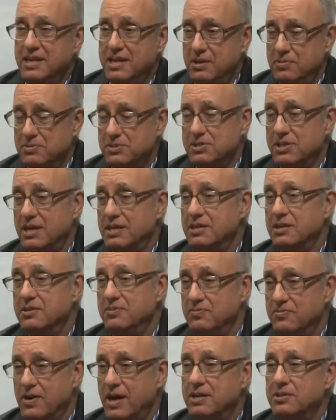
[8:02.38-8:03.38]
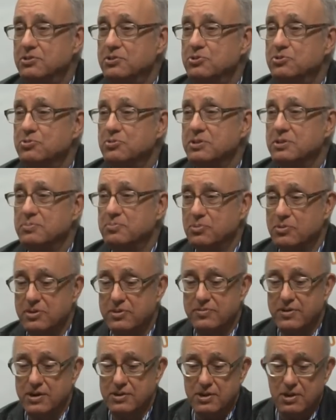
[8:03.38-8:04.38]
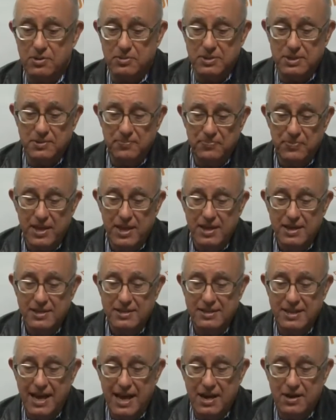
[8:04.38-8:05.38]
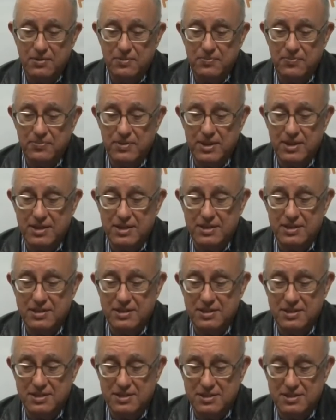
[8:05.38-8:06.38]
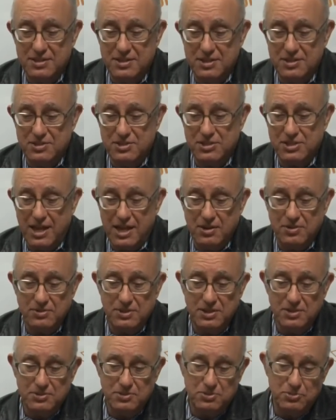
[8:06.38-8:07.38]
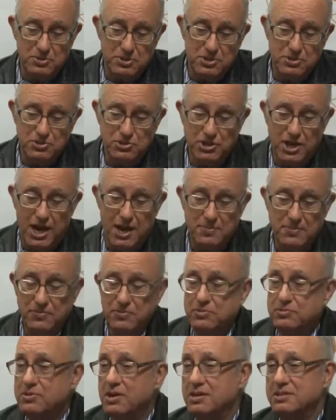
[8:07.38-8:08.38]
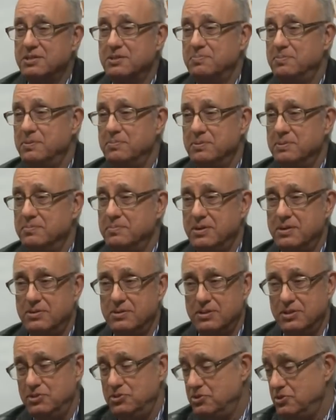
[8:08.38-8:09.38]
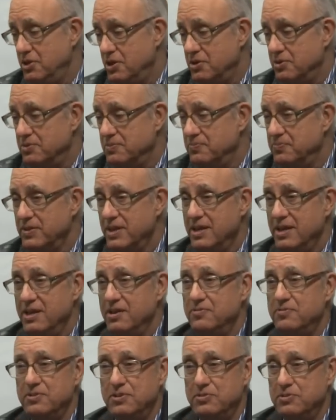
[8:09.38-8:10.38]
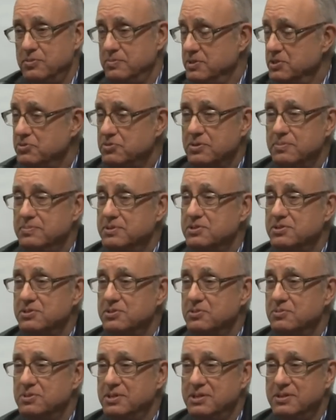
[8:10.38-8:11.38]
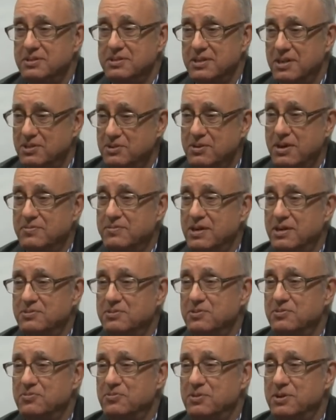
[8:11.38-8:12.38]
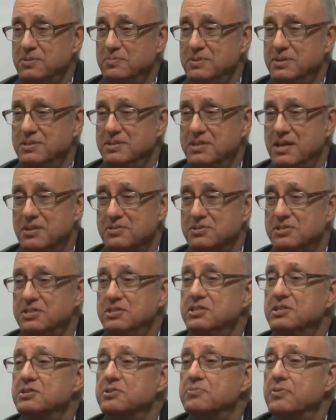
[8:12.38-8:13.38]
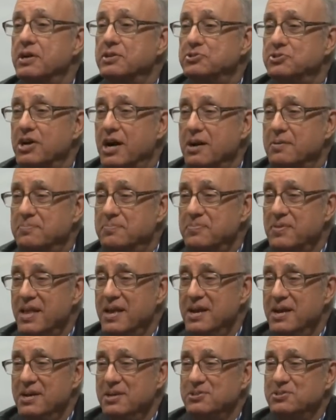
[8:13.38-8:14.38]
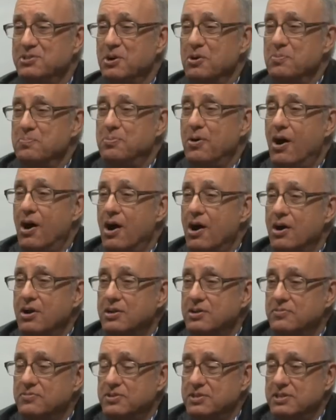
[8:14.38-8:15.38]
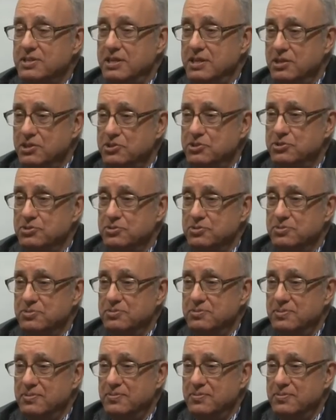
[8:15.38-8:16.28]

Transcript: he was then invited to join the board of Alcoa. Now, did Stan O'Neill do a good job? If you talk to the people of Merrill Lynch, no. If you were Mr. and Mrs. O'Neill and you have $140 million, he did a great job. Mm. So part of the issue,